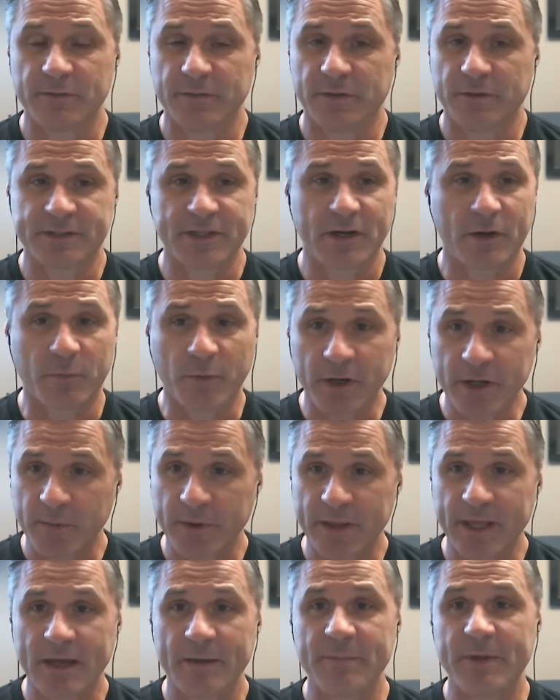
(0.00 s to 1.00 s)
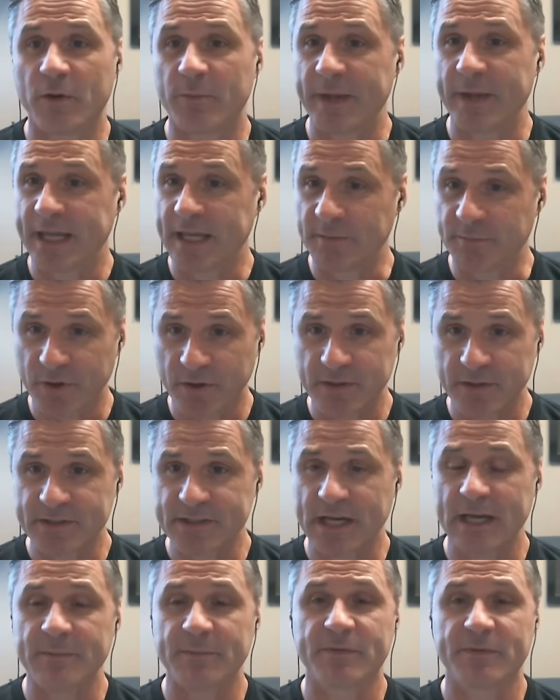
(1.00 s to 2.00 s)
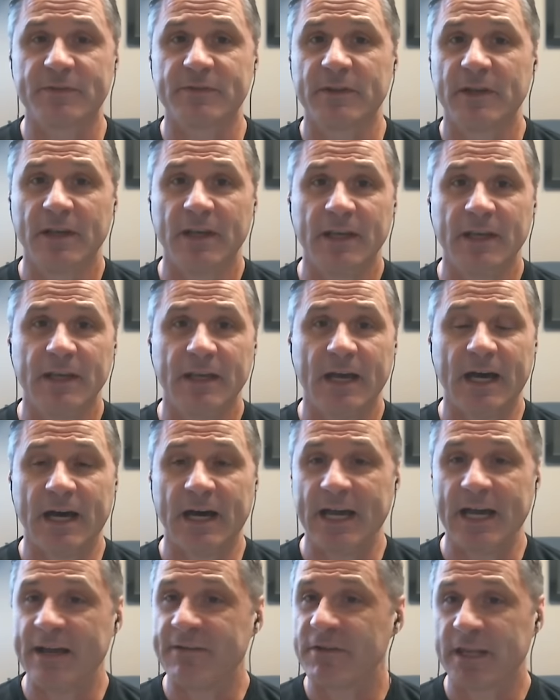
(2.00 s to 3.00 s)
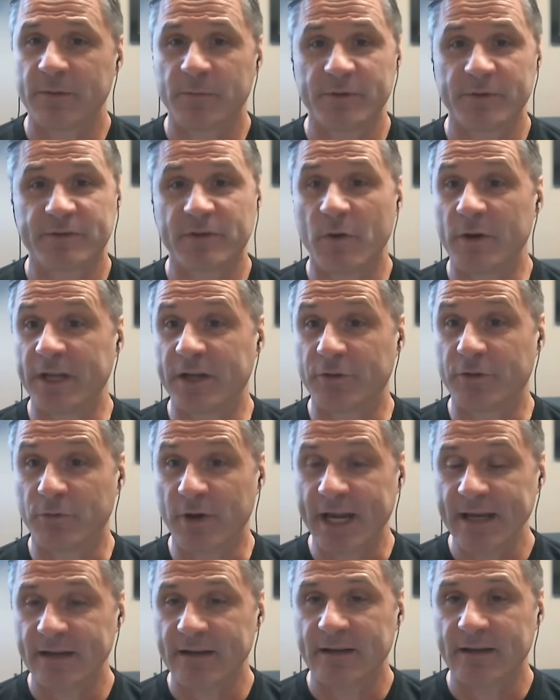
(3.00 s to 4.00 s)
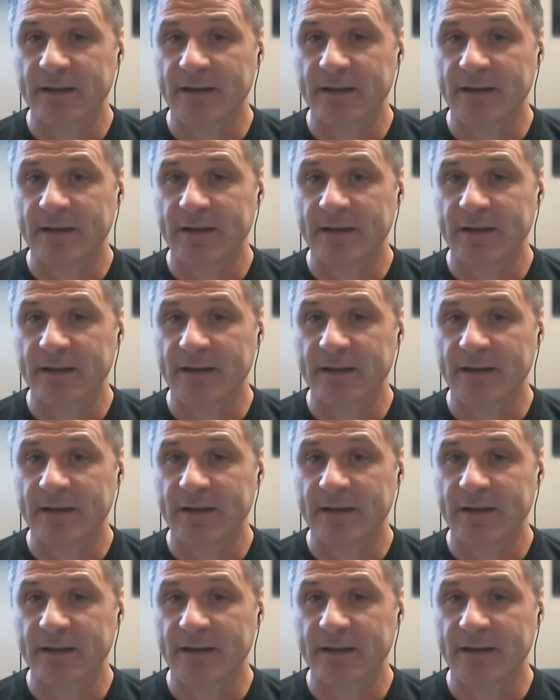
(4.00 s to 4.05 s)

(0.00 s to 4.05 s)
started working with them. They were making prototypes. Uh, everything was going great.